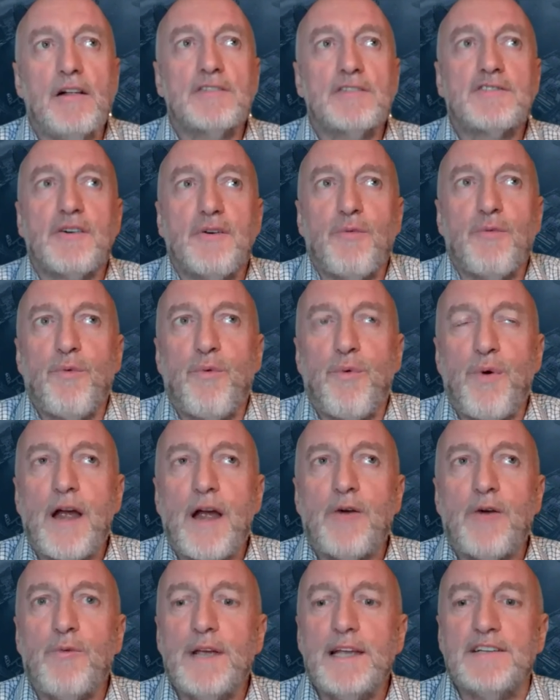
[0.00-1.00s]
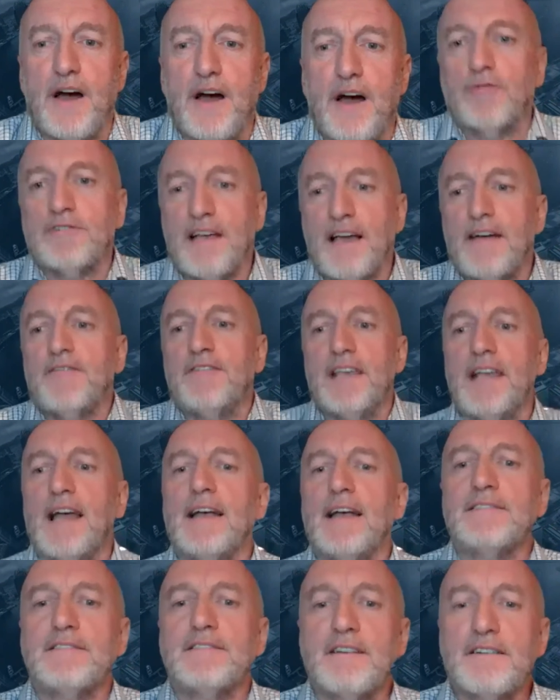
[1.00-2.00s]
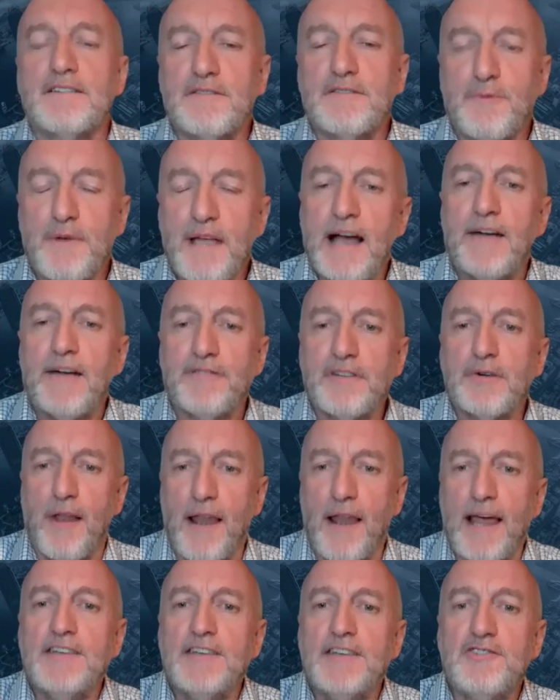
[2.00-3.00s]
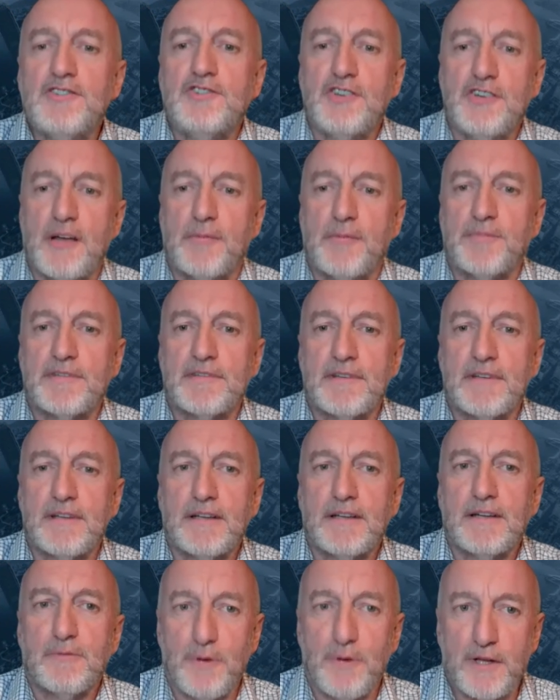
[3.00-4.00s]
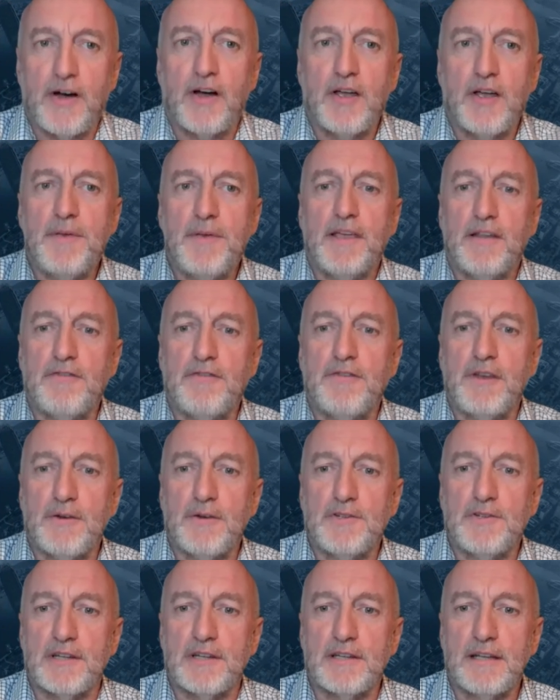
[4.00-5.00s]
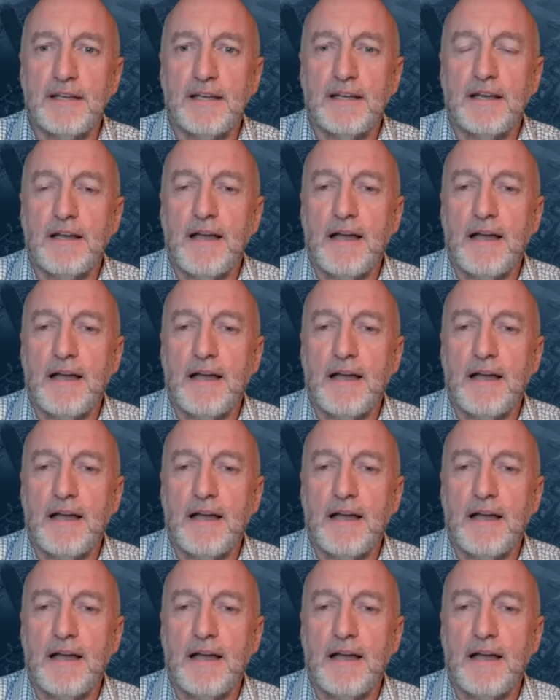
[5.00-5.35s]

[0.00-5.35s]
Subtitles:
also, where we don't have the answers, we have the relationships with IP Infusion.